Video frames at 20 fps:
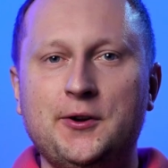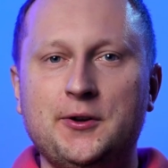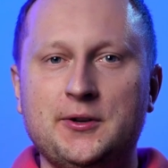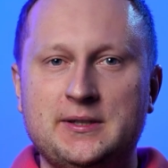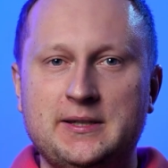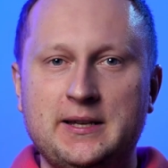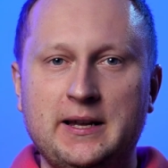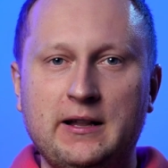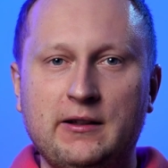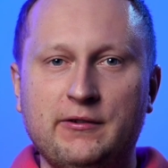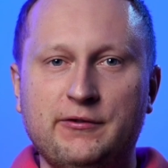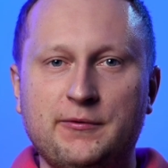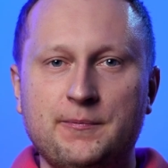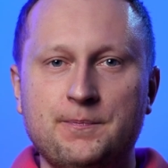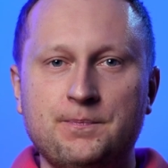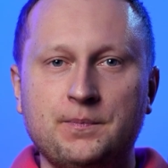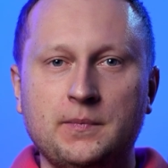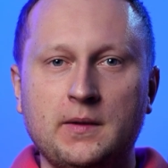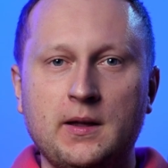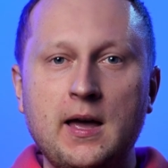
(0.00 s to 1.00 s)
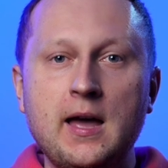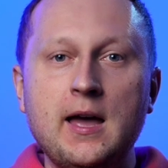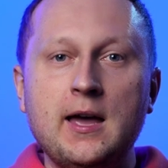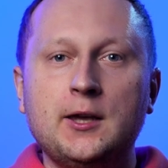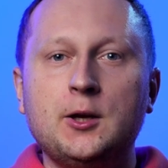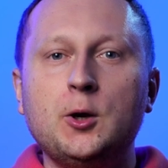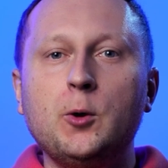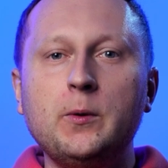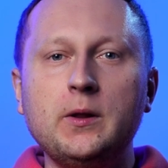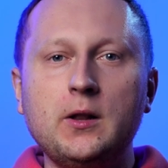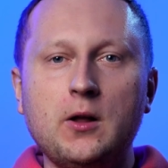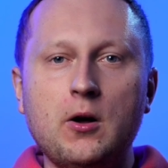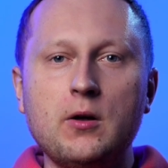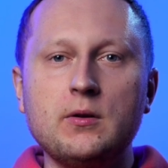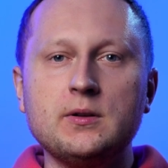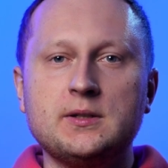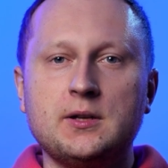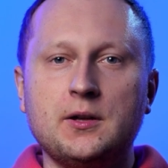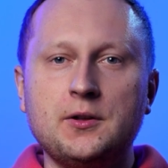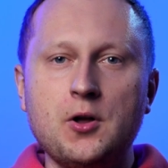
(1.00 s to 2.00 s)
yourself. You will
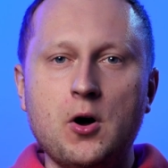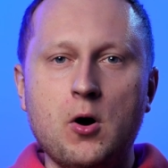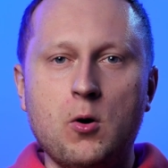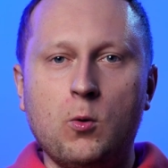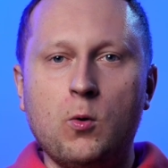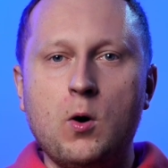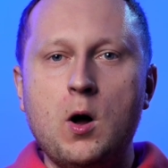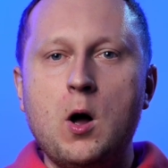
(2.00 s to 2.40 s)
also know